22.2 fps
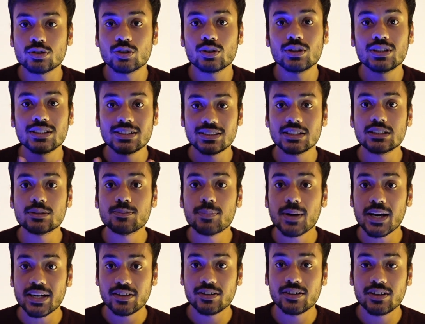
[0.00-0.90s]
So this is
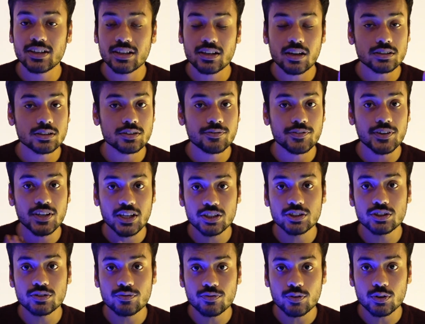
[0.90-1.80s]
binary
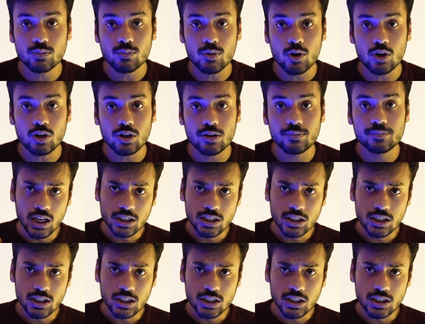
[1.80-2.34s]
classification for the model.